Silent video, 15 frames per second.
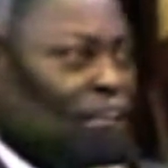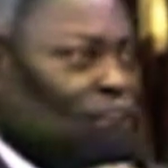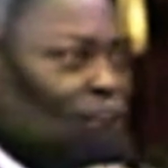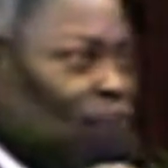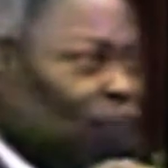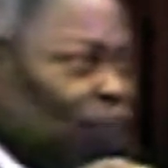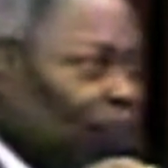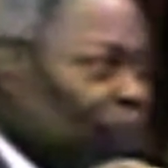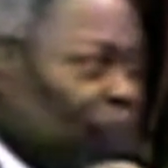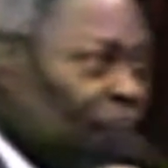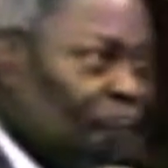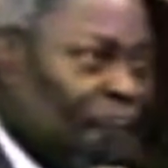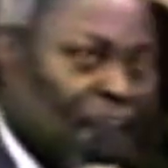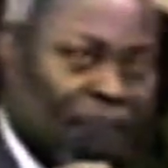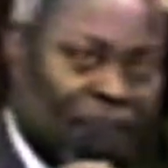You are in the
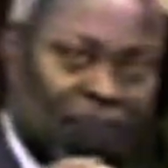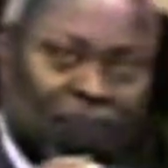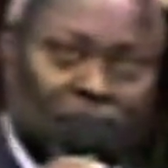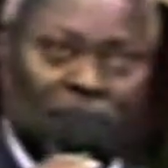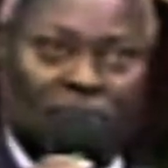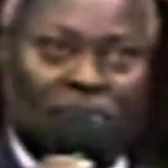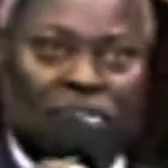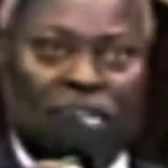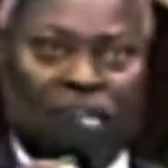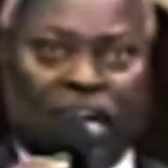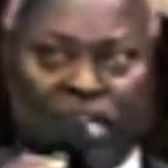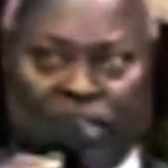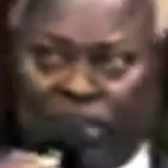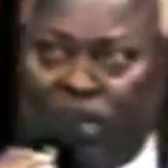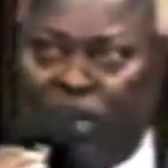garden
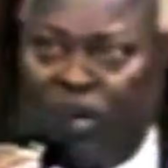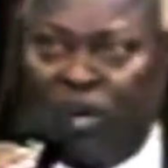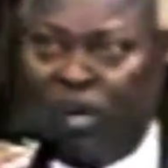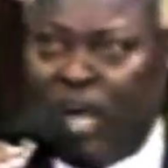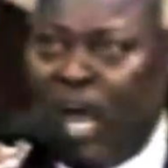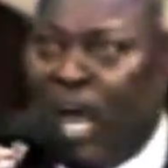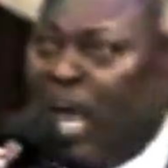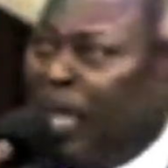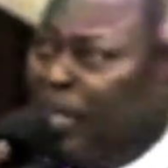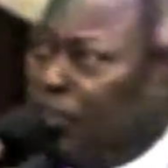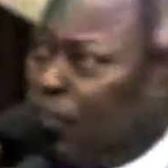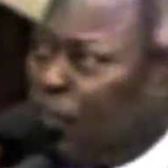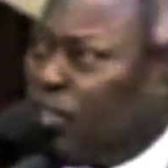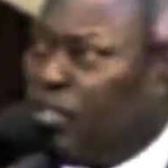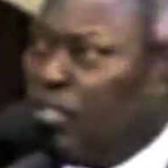as long
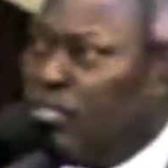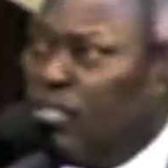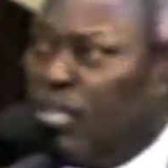as